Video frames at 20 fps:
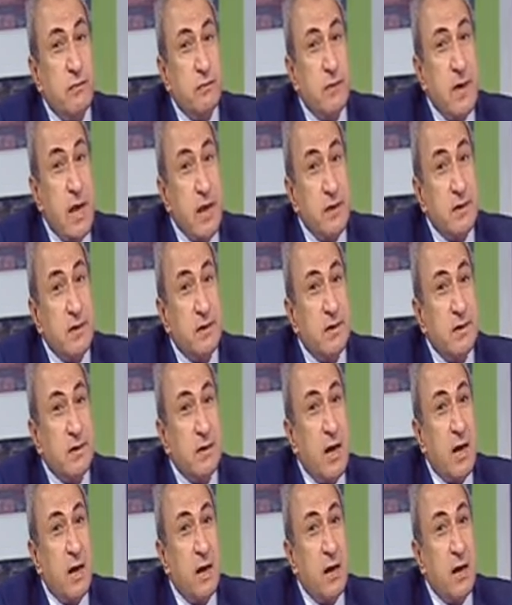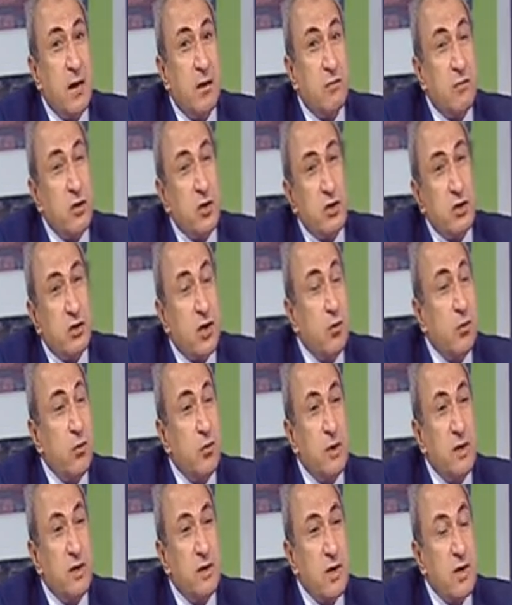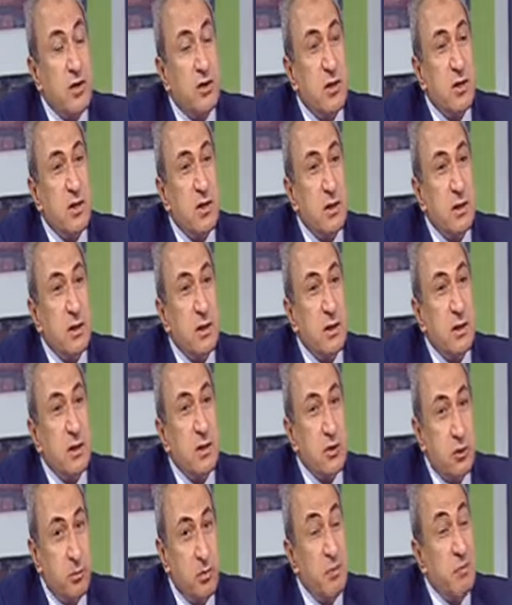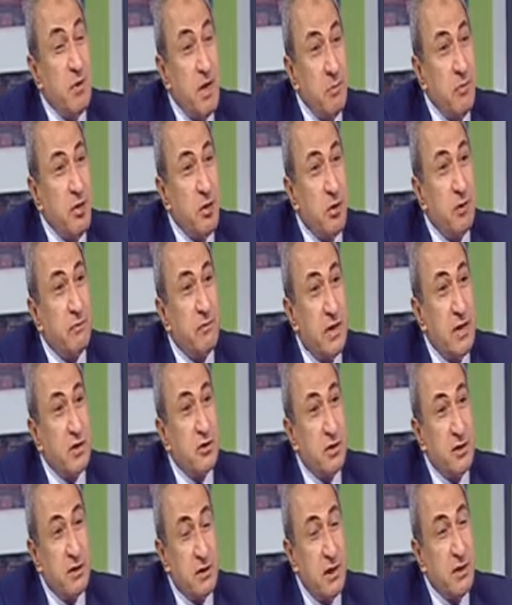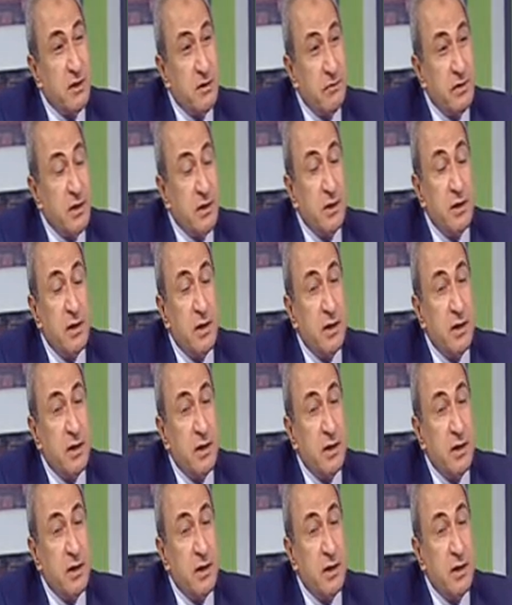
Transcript: case of which the whole world actually is to be blaming of actually till the very